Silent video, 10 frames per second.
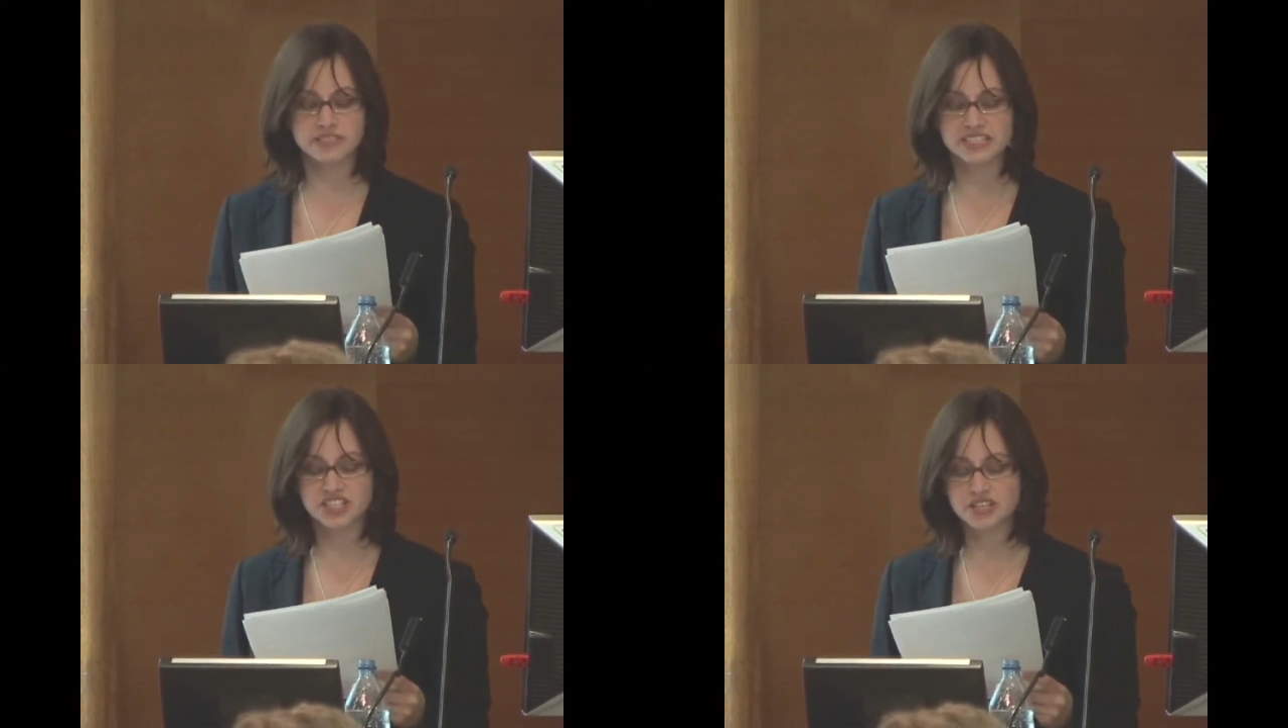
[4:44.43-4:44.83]

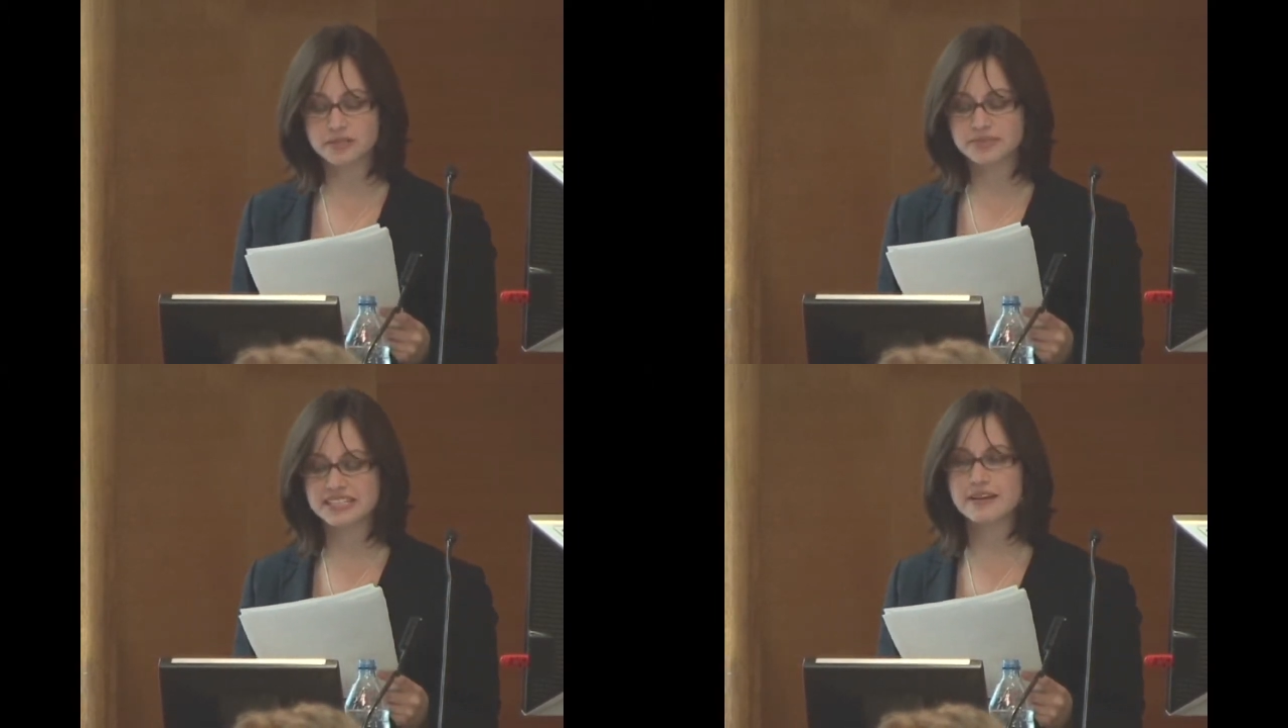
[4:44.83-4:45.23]
position
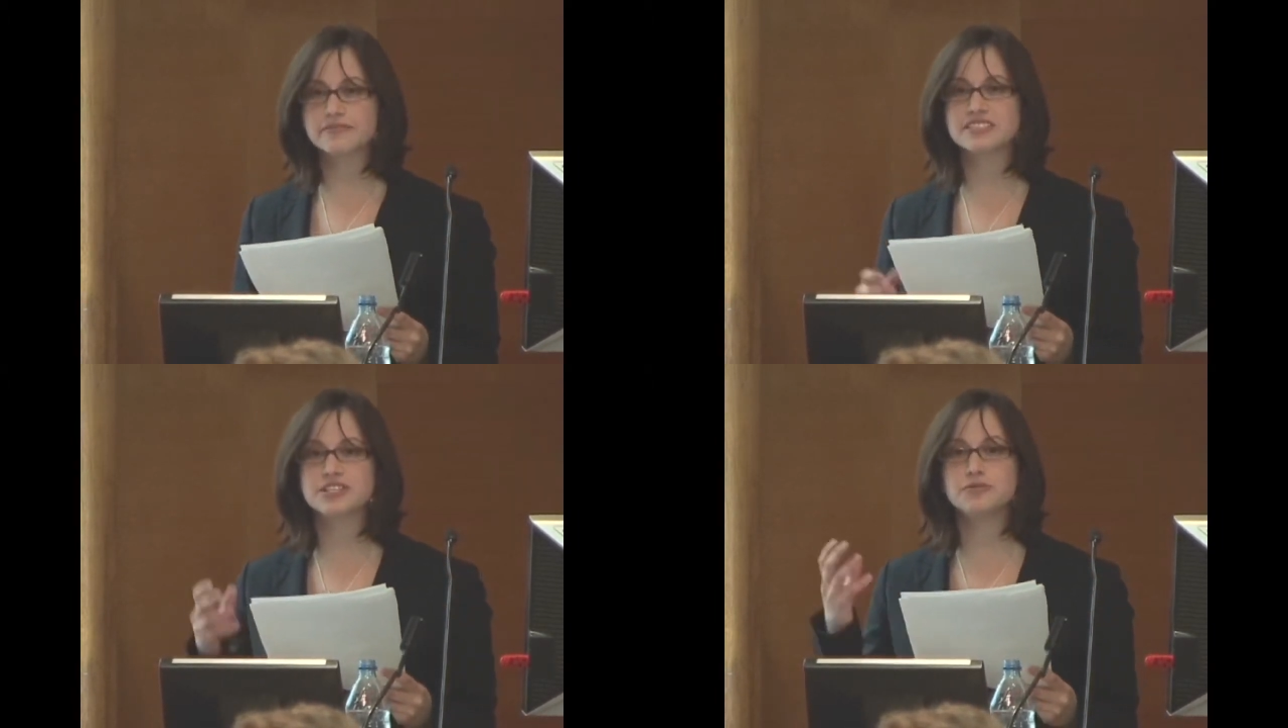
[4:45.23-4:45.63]

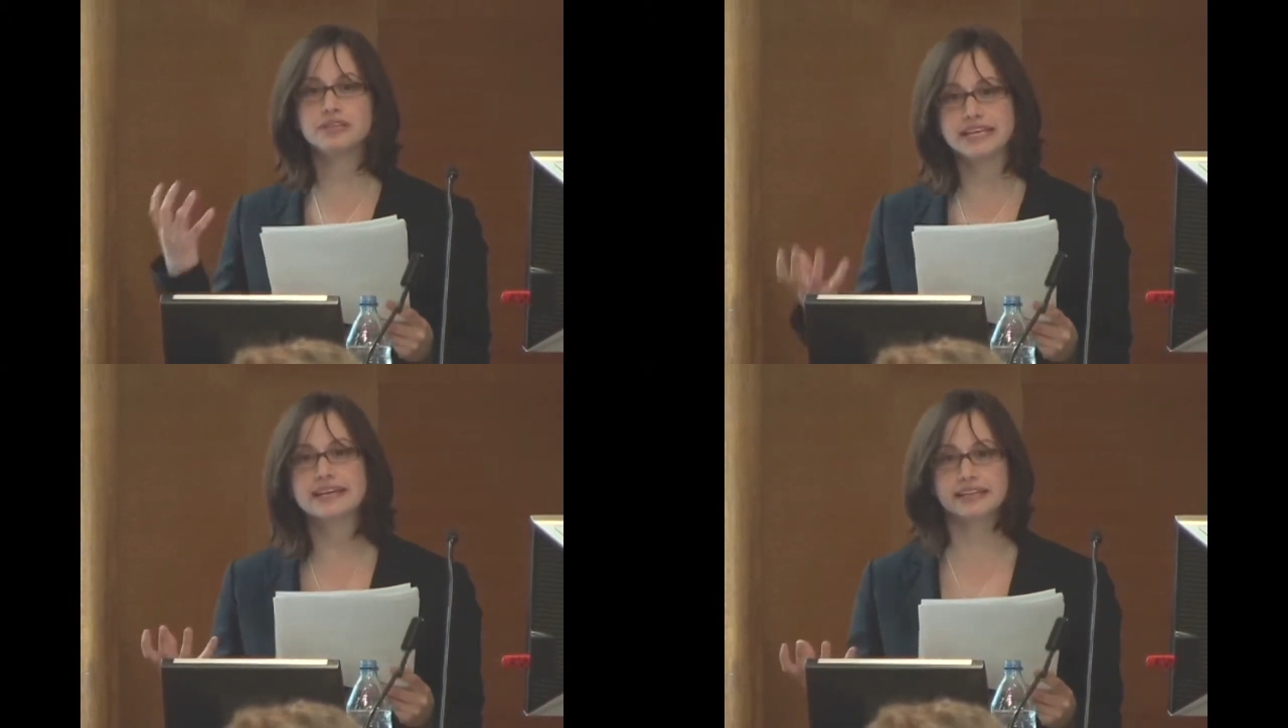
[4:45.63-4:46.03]
themselves
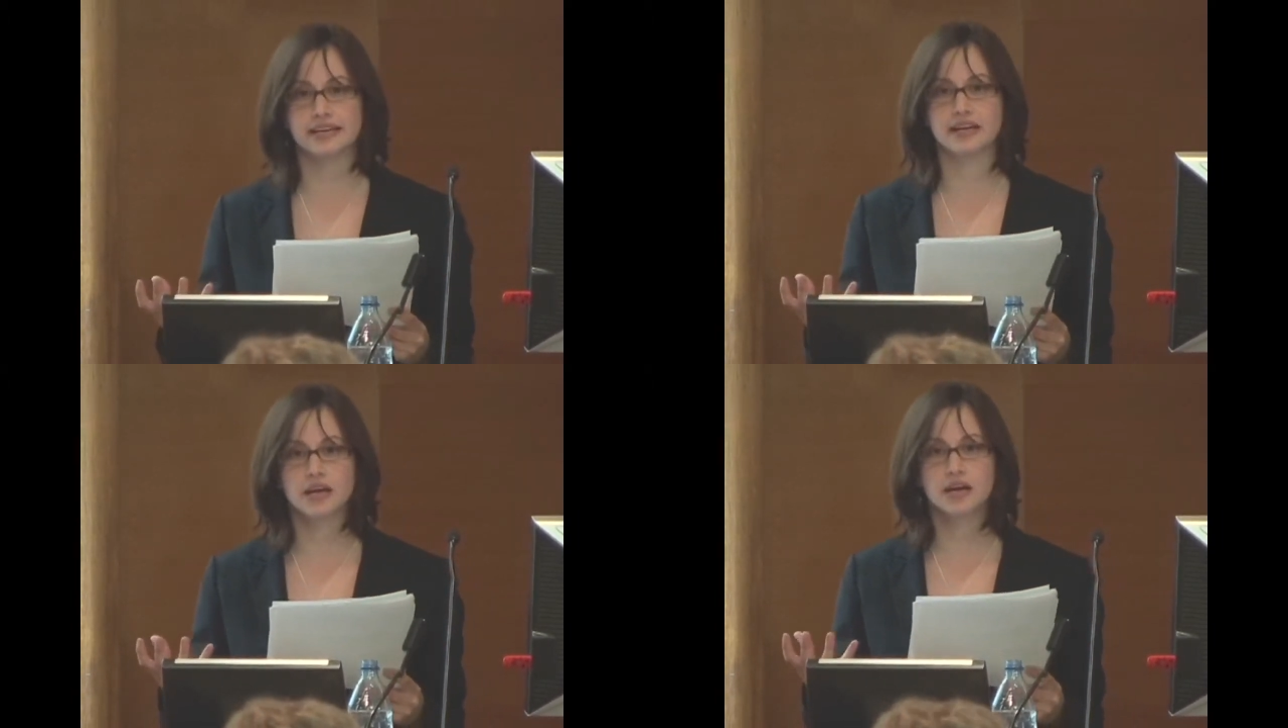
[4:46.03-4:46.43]
uniquely